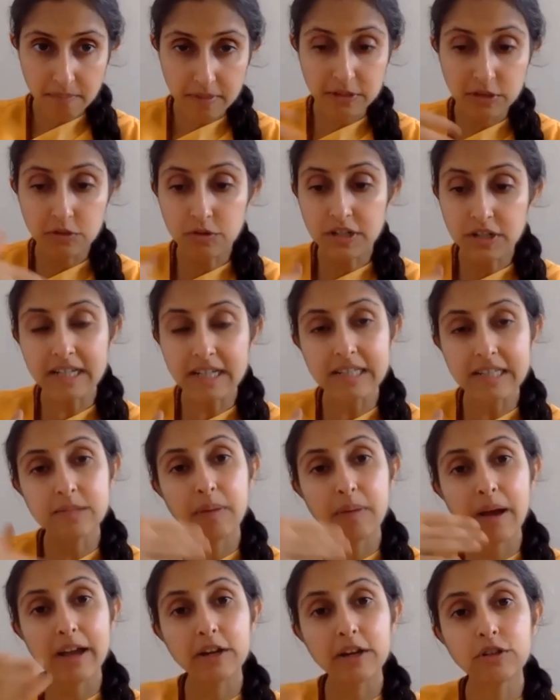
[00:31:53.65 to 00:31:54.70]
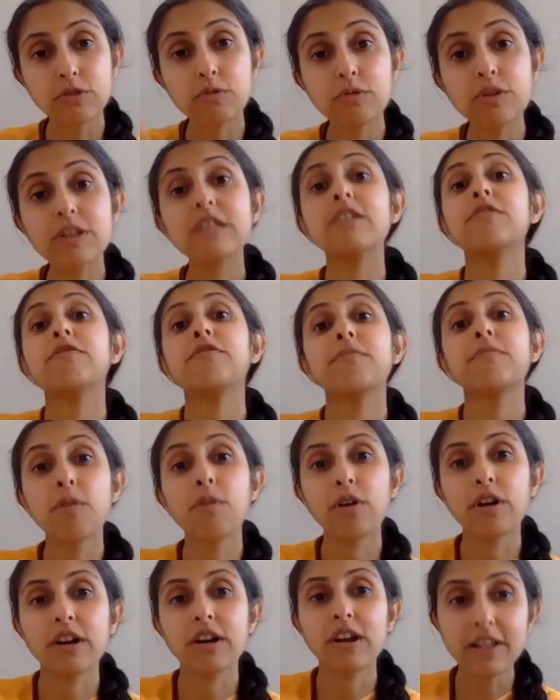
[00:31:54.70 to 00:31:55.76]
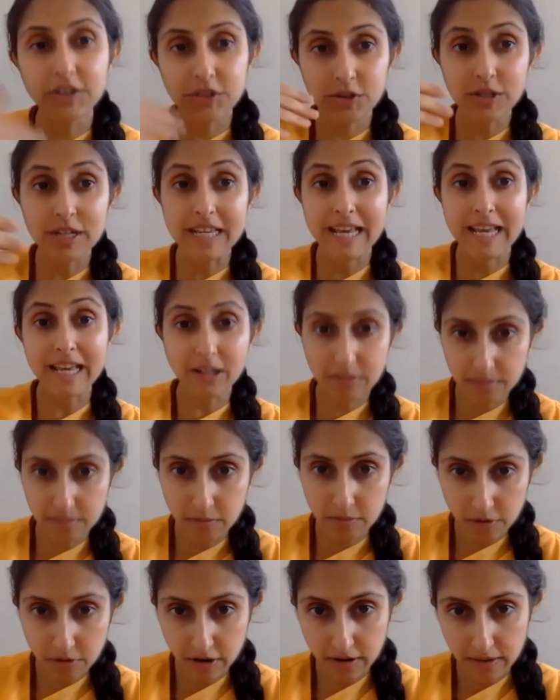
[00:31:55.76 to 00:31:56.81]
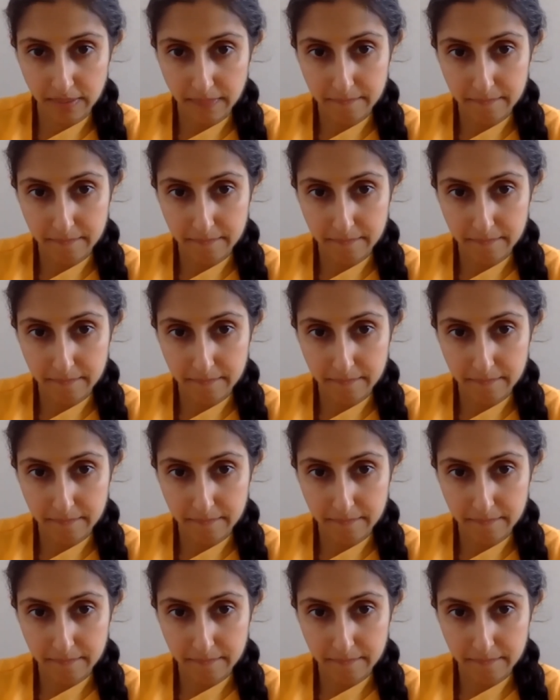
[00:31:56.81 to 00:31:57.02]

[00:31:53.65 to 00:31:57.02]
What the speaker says: but you can aspire to give more, not to get more.